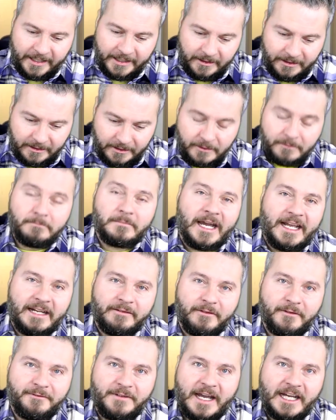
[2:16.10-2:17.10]
and you might
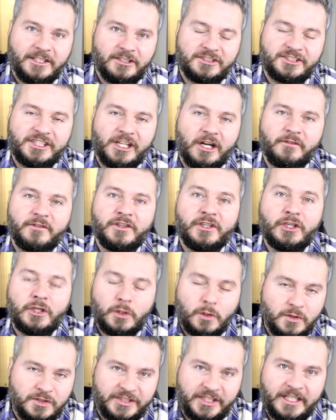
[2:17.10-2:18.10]
even find yourself
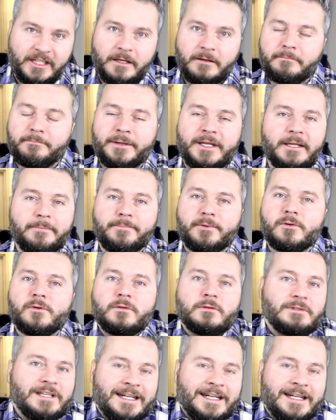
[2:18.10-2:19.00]
using people.